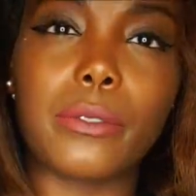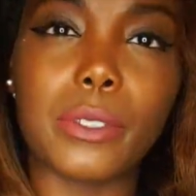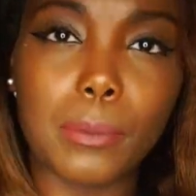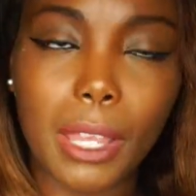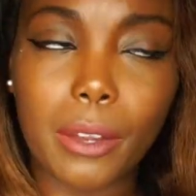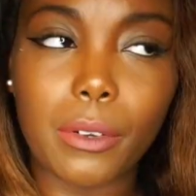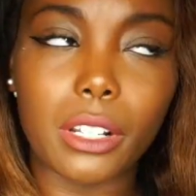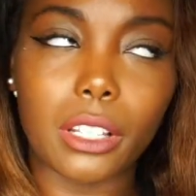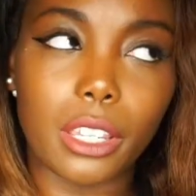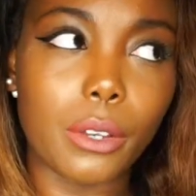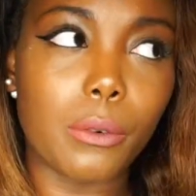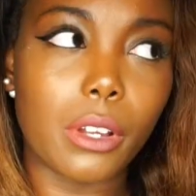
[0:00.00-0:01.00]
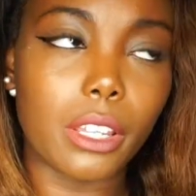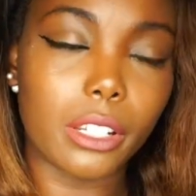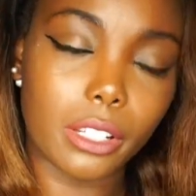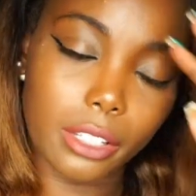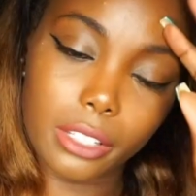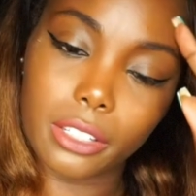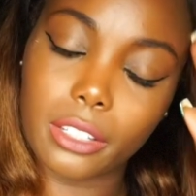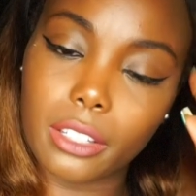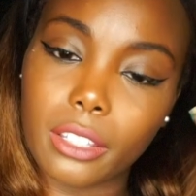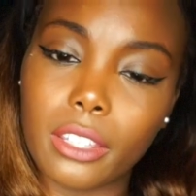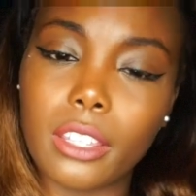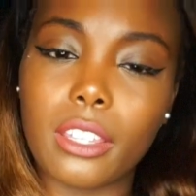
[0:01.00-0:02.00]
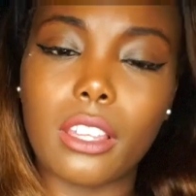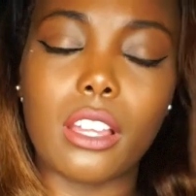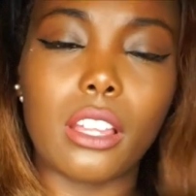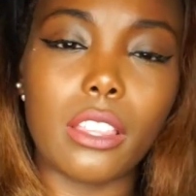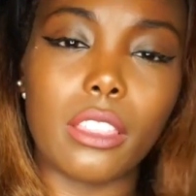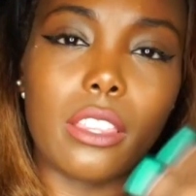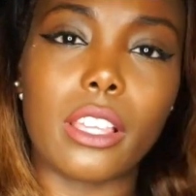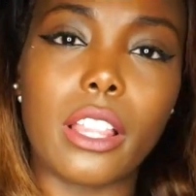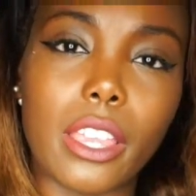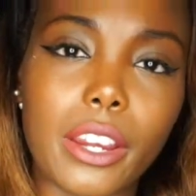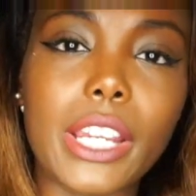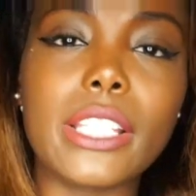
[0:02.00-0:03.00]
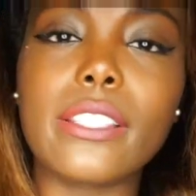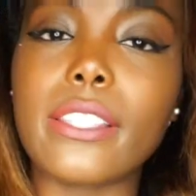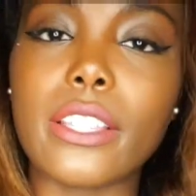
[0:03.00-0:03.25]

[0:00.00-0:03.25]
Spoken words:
it was buy one, get one on the clearance.